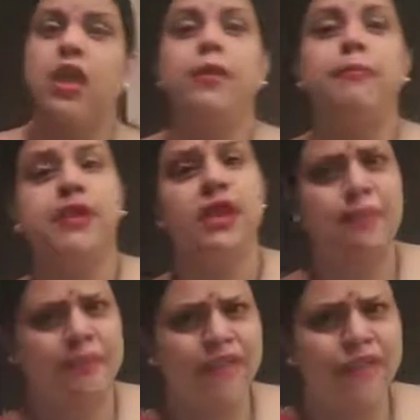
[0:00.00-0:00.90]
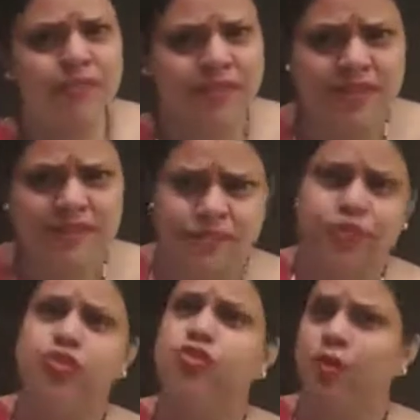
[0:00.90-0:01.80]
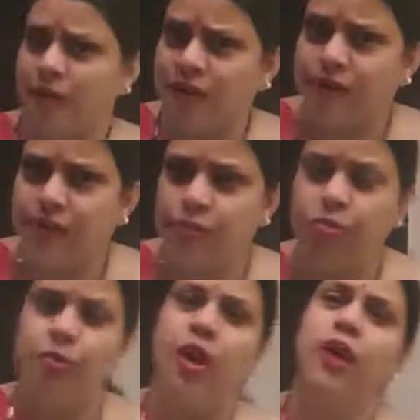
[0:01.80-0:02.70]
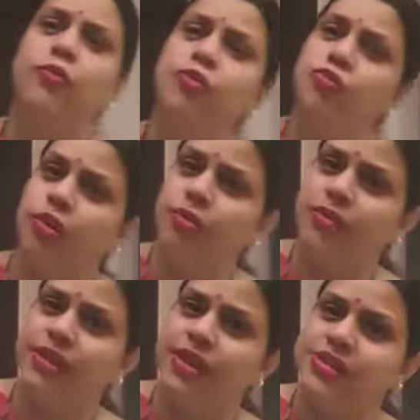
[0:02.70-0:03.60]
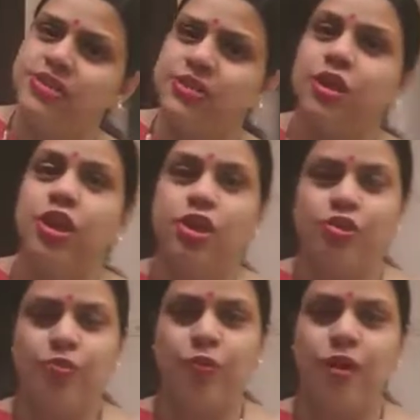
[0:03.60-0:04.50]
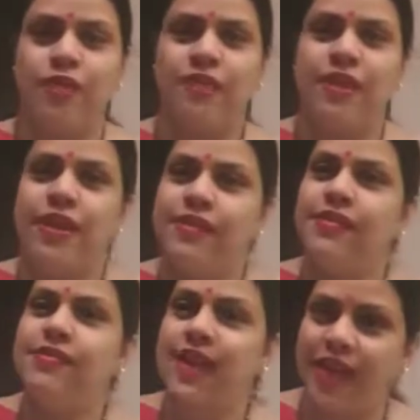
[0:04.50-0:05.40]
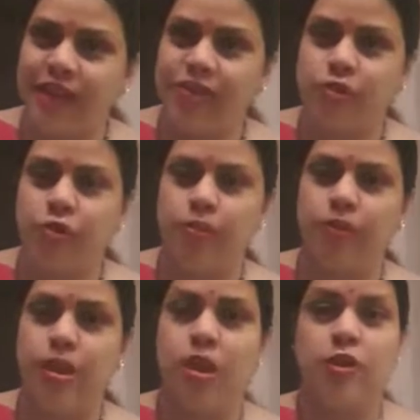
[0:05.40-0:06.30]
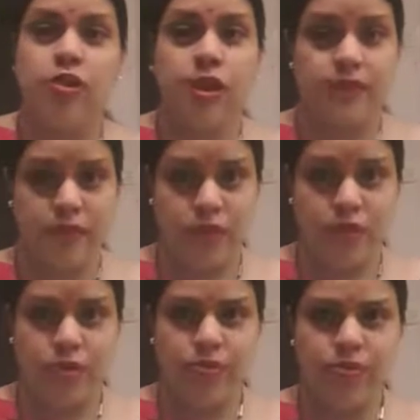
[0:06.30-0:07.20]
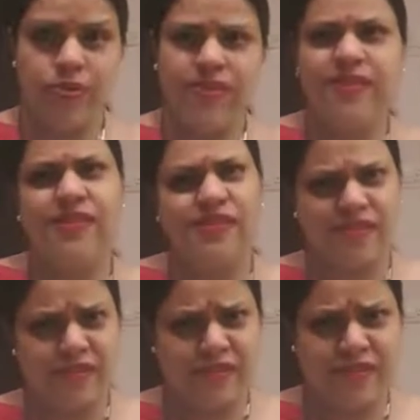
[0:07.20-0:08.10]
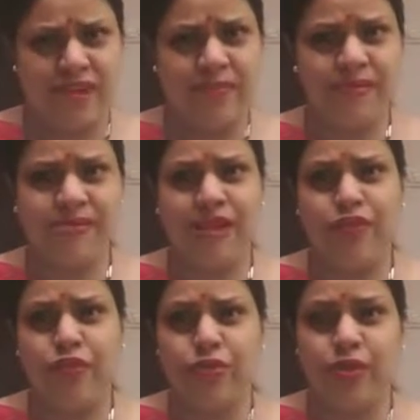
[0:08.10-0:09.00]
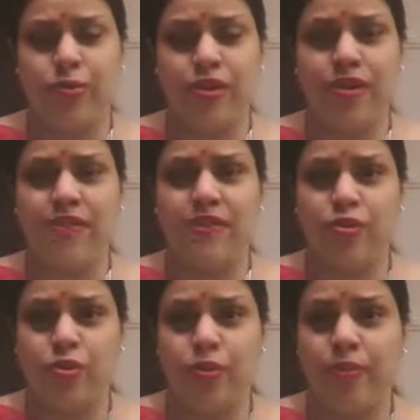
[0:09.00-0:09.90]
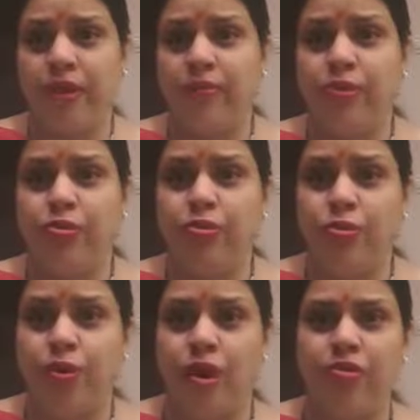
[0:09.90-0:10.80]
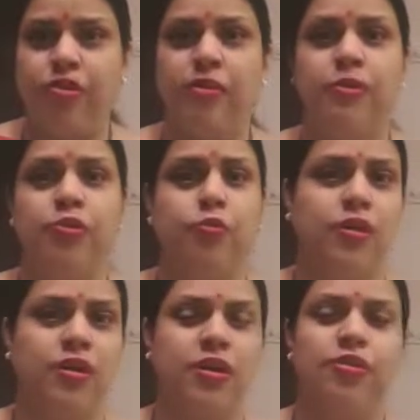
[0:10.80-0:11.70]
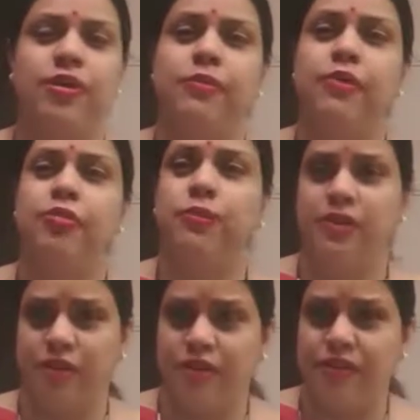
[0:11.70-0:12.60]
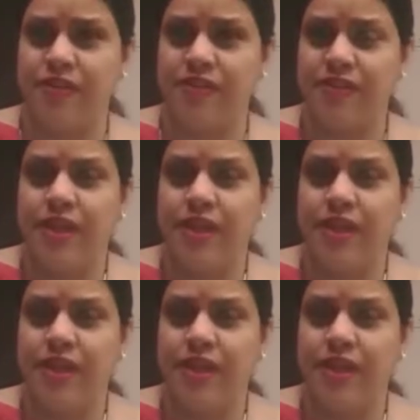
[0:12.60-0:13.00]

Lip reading: But apart from this, which you already know, I would draw your attention towards the staying at home. Now, as we all know, this is a tough time, staying for 21 days at home, unable to go out, unable to work out, unable to meet our friends.